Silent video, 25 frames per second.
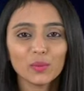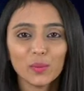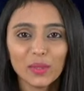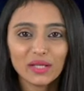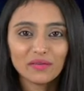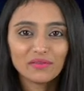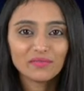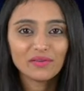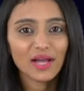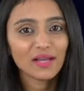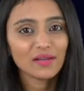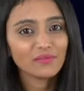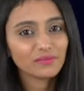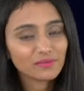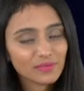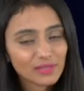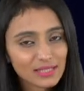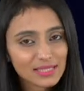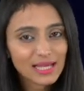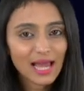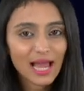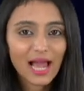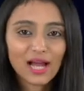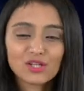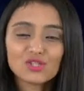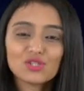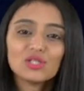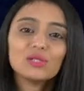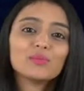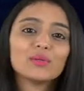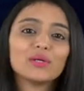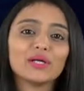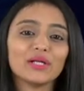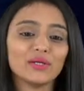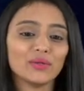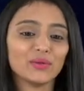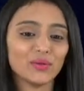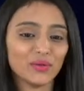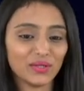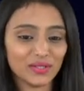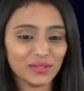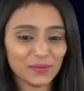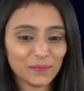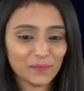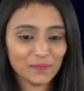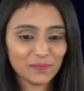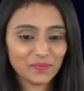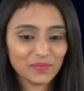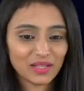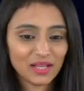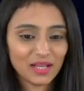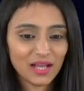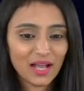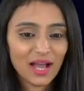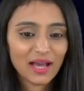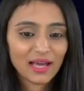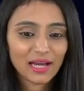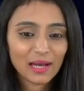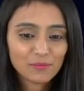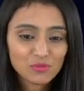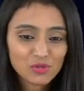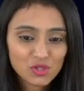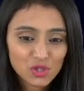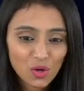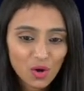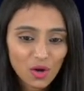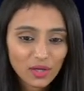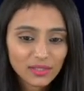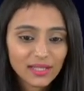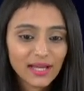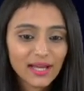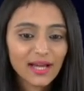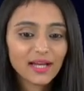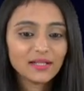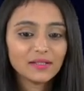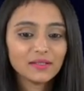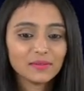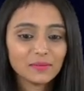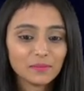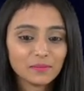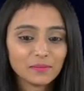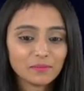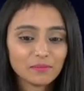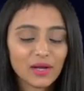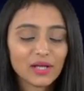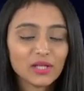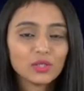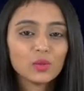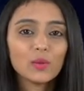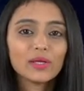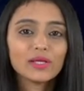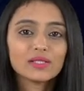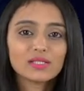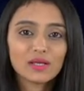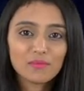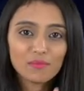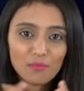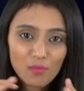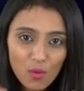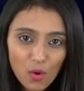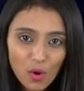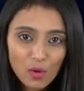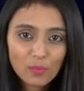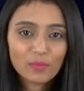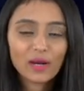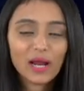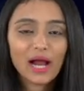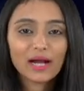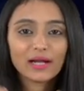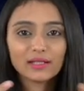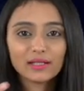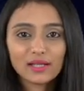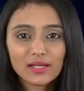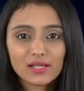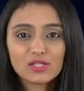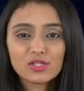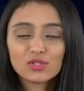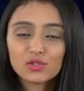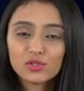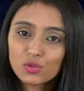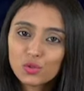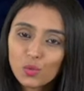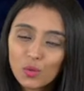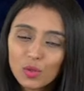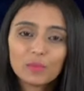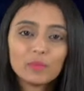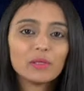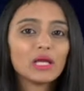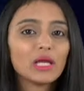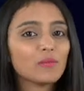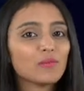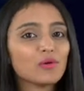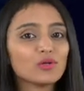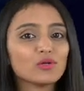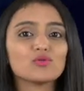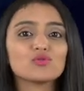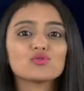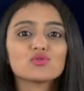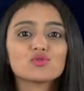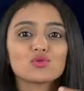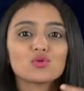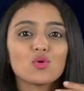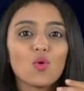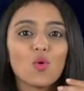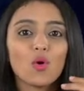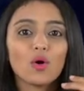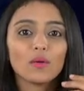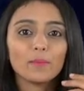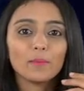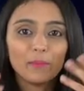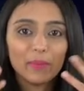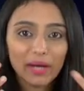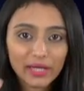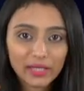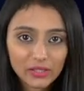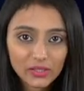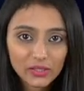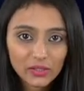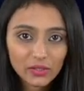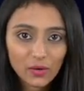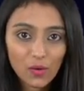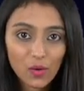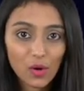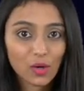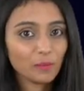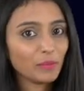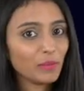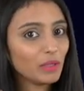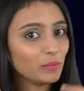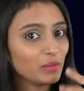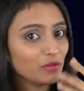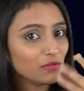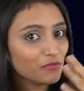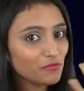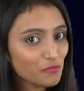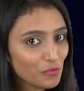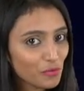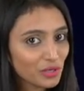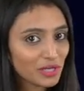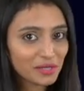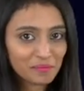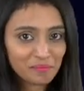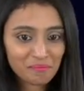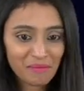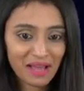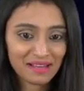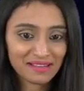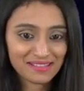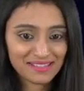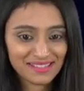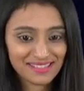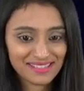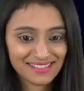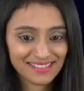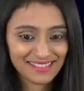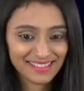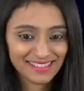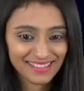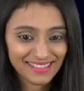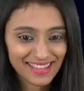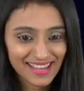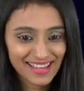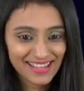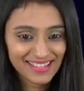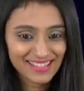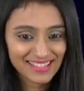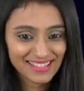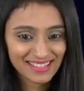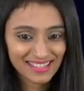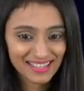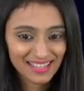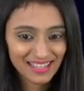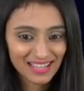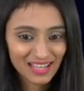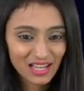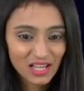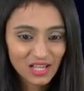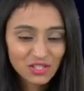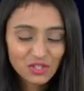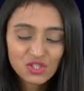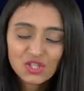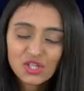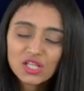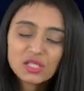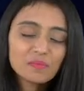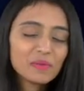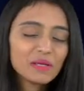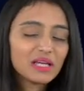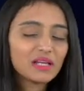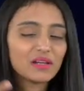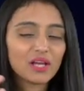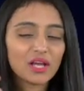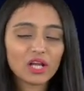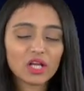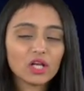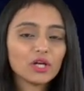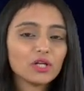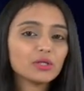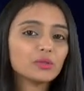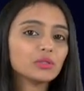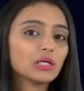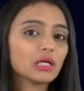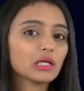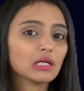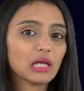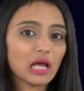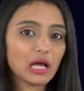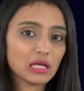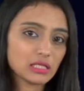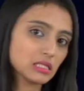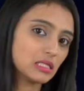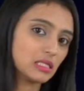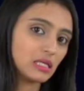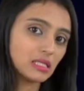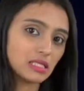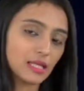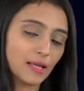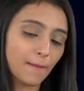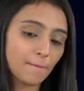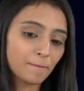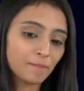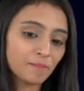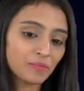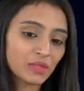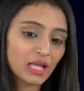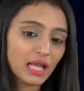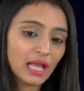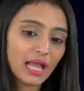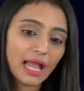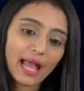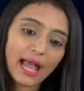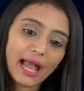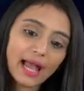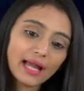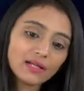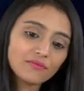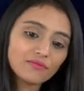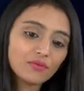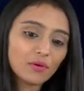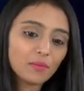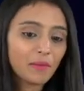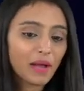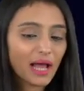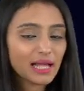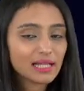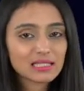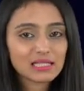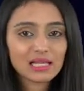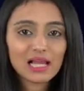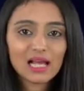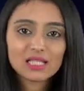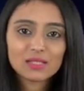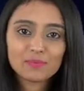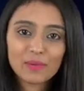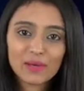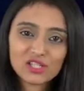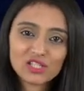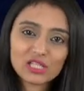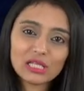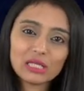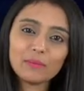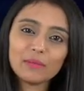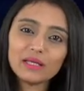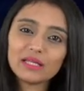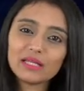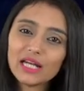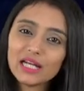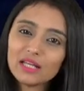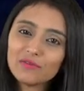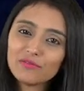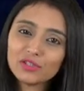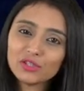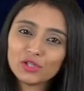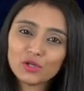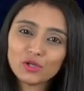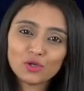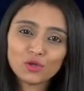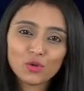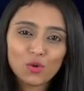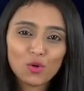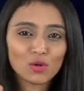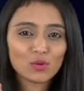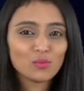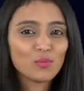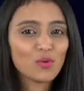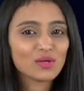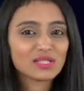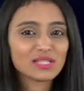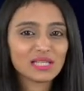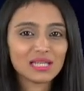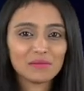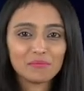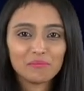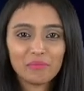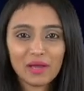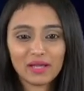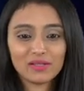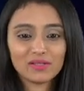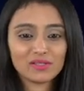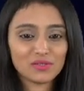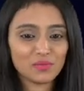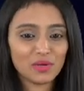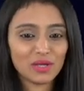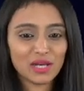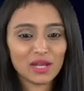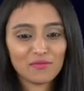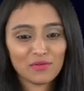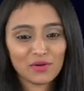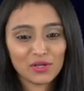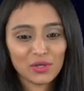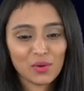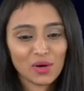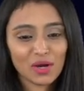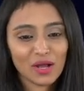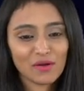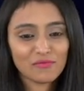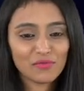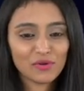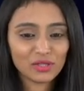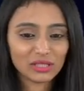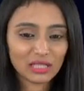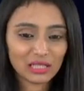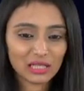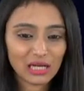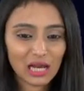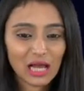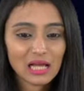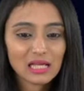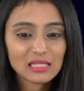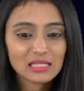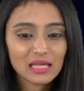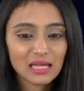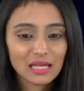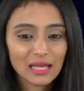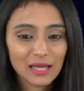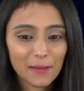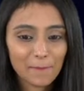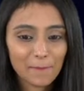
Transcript: twenty-five is actually pretty good. And I'm sure that by doing some more practice, you would be able to score better or maybe full in maths. Yes. So just be regular to the classes. And for maths class, especially be ready with your notebooks and pens whenever you come for the class.